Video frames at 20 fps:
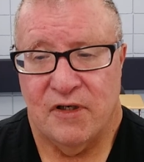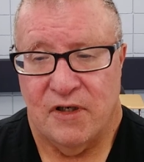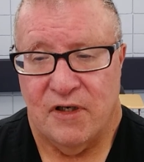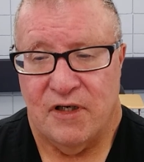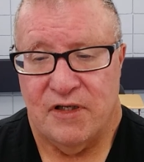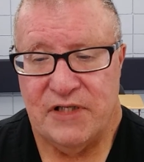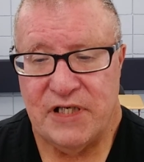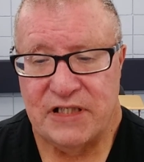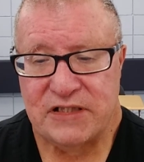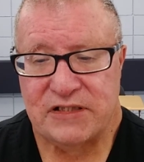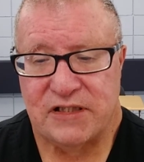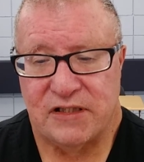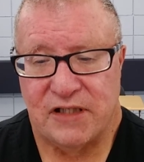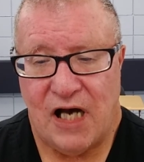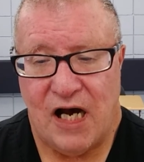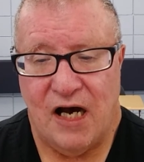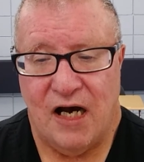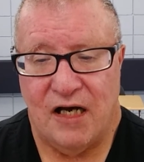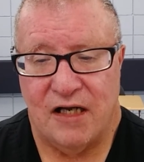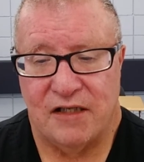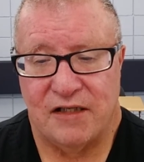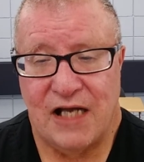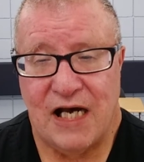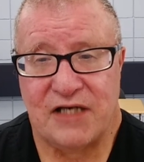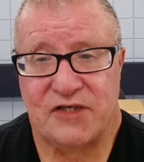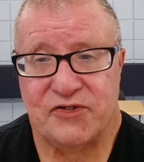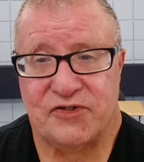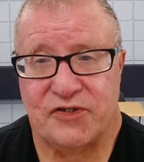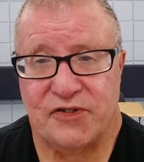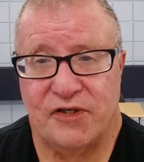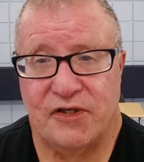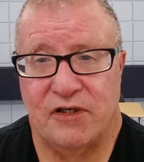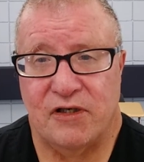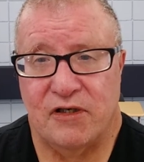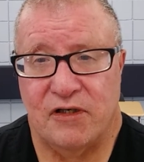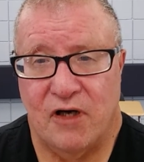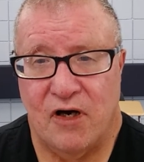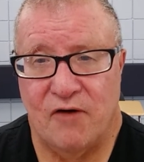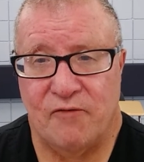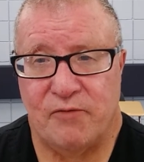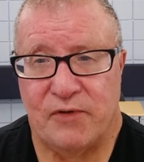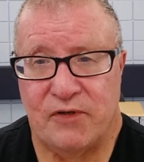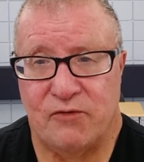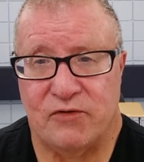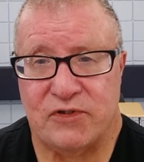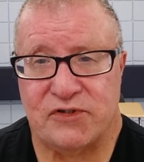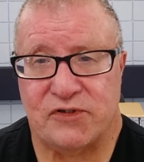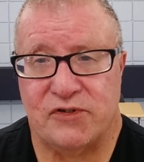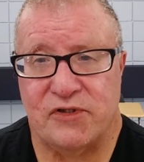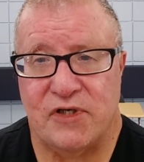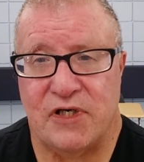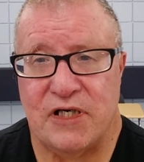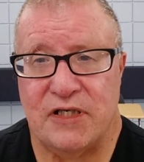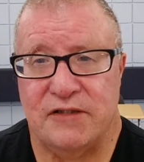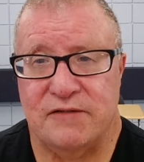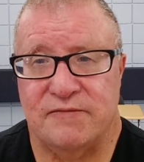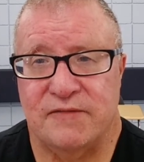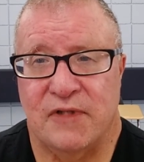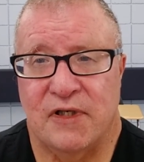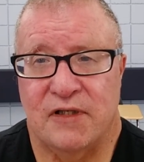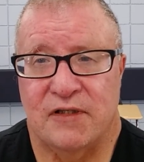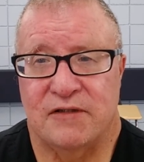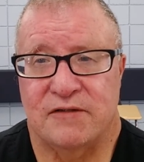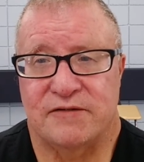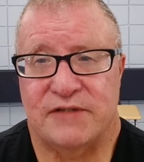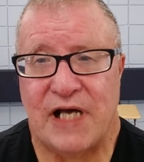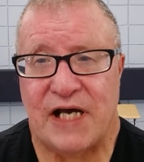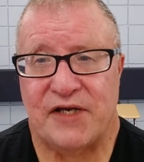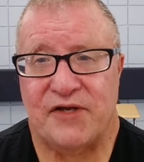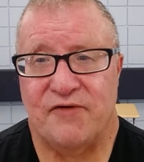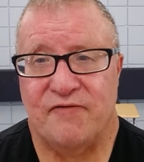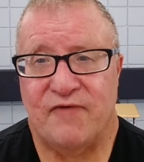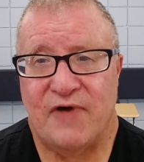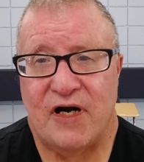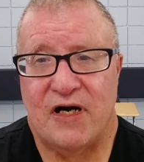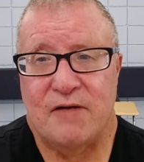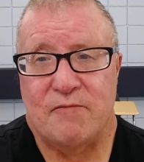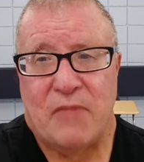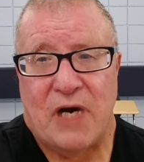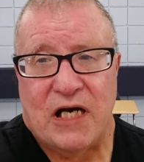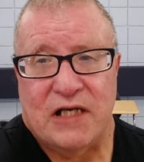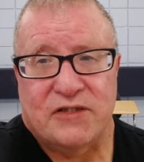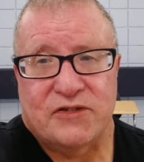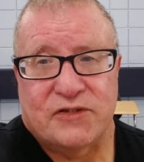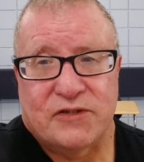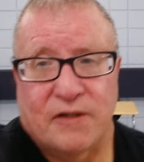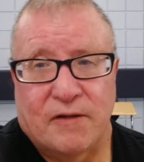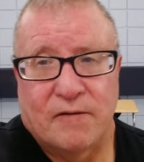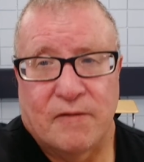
this lecture. Hope it was good. Thank you very much.